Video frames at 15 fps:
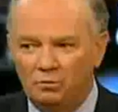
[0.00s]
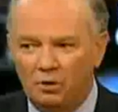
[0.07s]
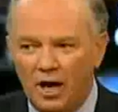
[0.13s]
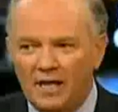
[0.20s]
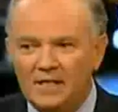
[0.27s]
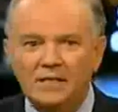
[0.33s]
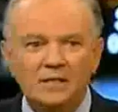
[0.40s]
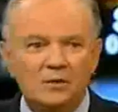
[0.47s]

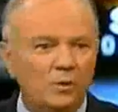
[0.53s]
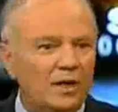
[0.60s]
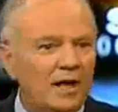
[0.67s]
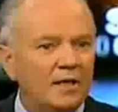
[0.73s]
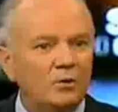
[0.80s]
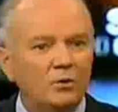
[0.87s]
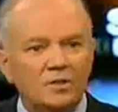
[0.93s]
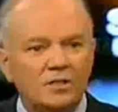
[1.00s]
rising to an
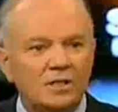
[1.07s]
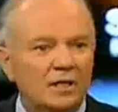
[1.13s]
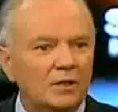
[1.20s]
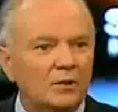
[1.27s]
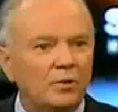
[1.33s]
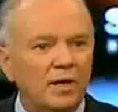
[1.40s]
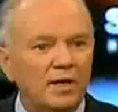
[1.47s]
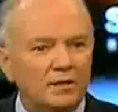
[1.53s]
annual
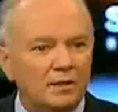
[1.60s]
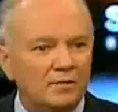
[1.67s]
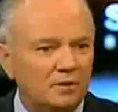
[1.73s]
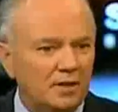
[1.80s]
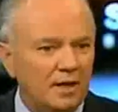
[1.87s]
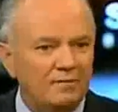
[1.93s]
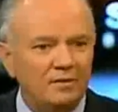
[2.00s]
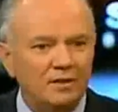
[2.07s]
selling rate of
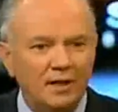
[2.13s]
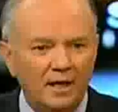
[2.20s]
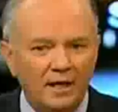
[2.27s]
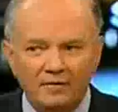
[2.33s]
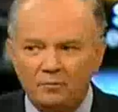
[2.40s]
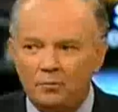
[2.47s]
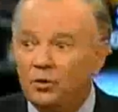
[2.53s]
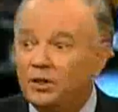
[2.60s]

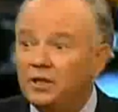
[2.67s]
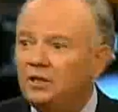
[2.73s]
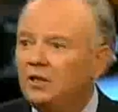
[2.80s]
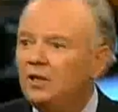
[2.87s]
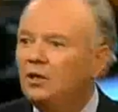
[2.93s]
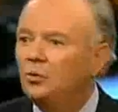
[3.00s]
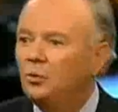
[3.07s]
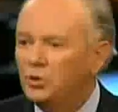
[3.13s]
11.5 million,
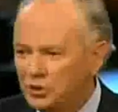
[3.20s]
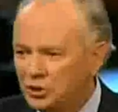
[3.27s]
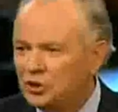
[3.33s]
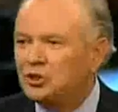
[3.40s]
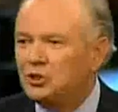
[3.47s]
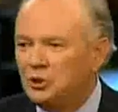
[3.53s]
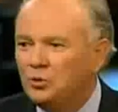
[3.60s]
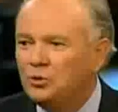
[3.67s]
which is
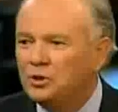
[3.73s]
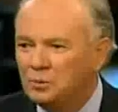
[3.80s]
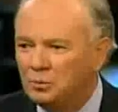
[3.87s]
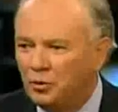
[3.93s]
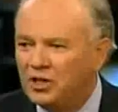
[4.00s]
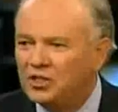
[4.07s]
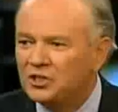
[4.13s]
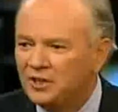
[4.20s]
still a
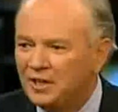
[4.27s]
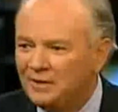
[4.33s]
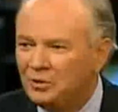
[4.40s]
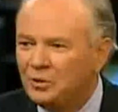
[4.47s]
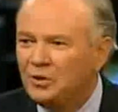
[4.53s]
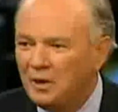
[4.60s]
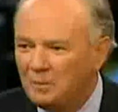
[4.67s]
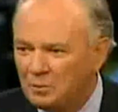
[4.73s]

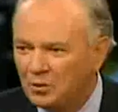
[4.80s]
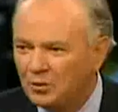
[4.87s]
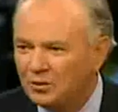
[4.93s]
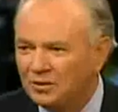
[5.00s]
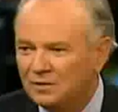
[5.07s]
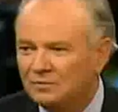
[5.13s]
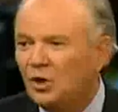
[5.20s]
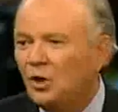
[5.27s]
depression-level number
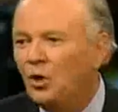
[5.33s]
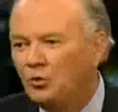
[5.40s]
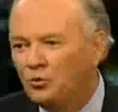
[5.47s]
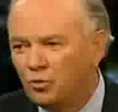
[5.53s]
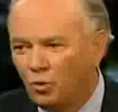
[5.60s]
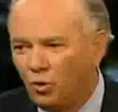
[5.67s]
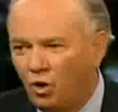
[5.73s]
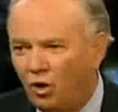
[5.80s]

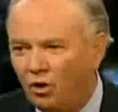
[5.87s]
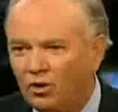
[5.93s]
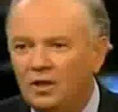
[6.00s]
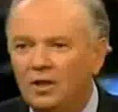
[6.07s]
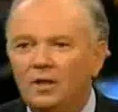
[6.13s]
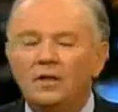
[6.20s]
overall.